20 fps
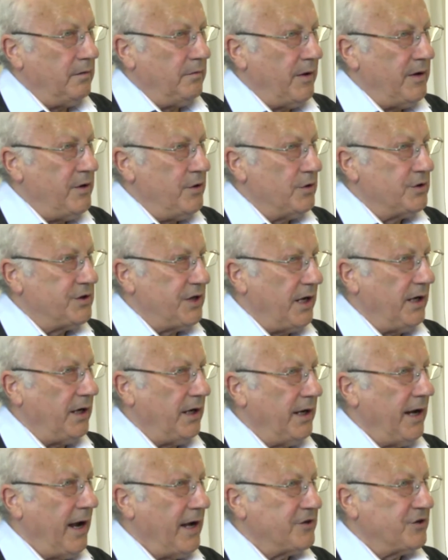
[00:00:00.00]
when you're
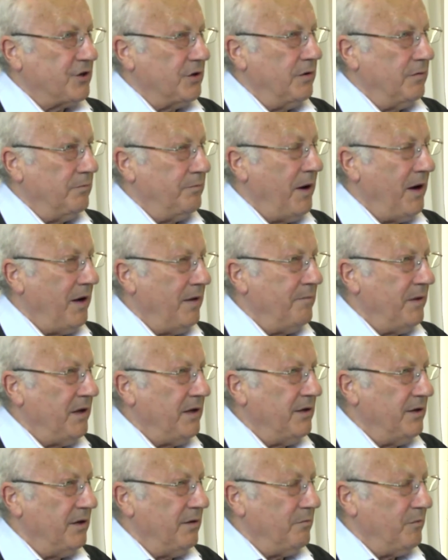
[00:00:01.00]
taking action, by
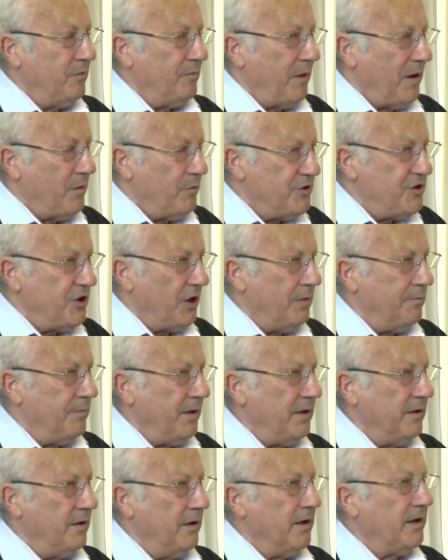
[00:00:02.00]
which I
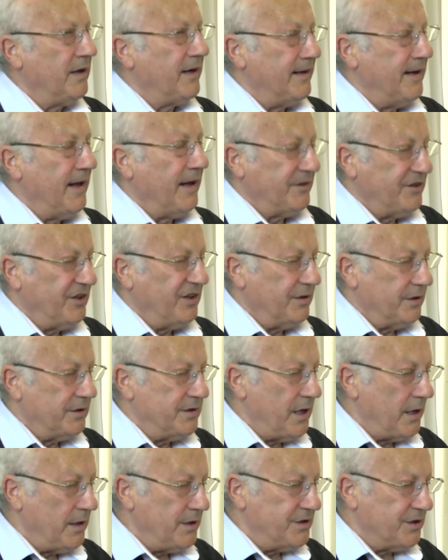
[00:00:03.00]
mean collecting the
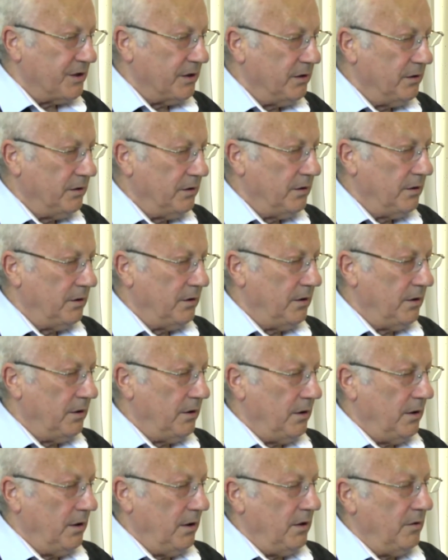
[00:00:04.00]
data,
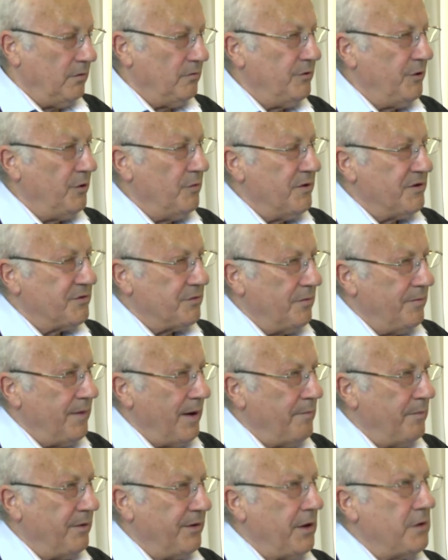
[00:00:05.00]
you must
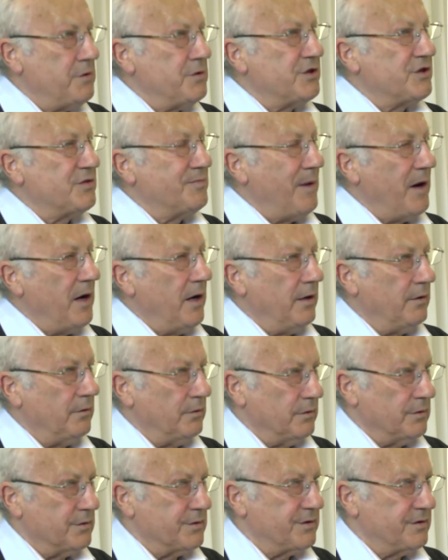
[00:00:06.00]
remember those
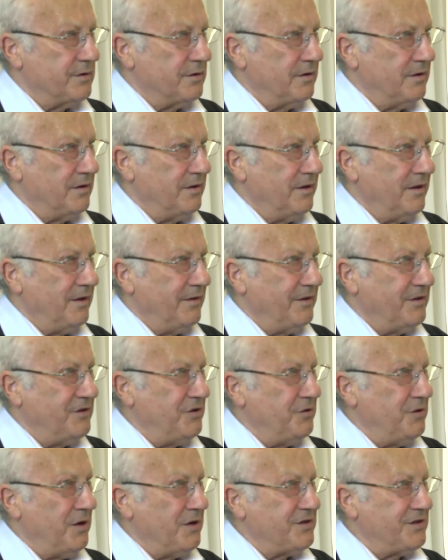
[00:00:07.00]
spirals, that
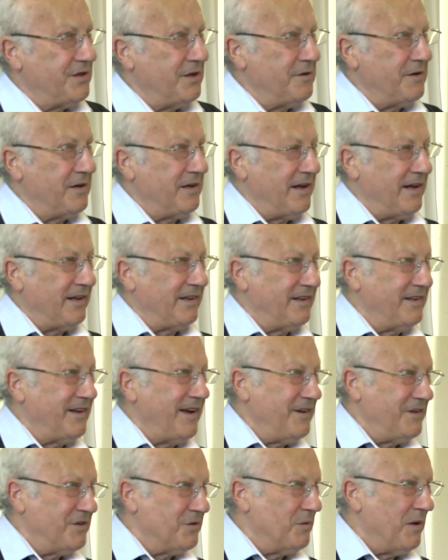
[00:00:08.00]
you just don't collect the
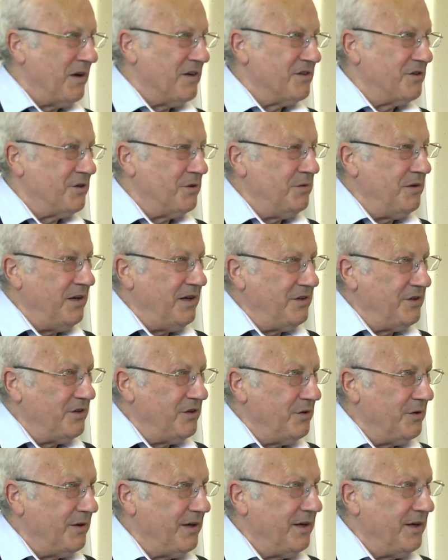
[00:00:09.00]
data once. You need to do